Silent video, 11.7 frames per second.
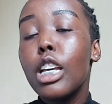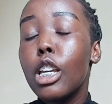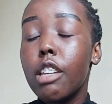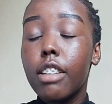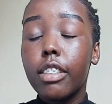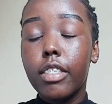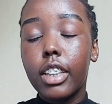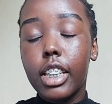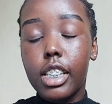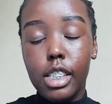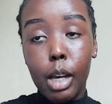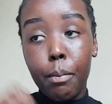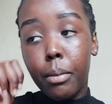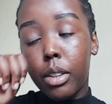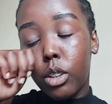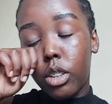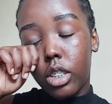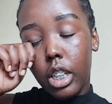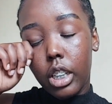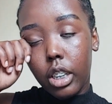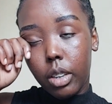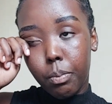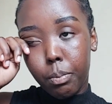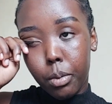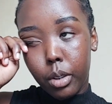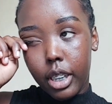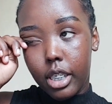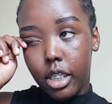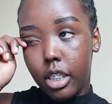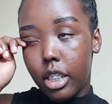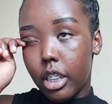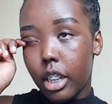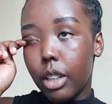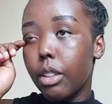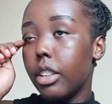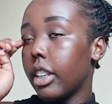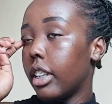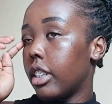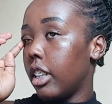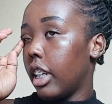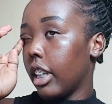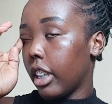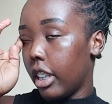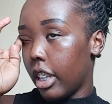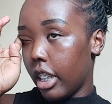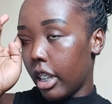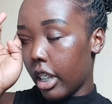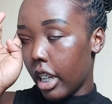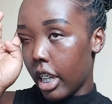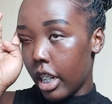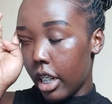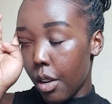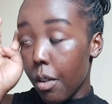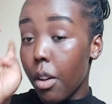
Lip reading: If you have an exam, don't procrastinate it until the end.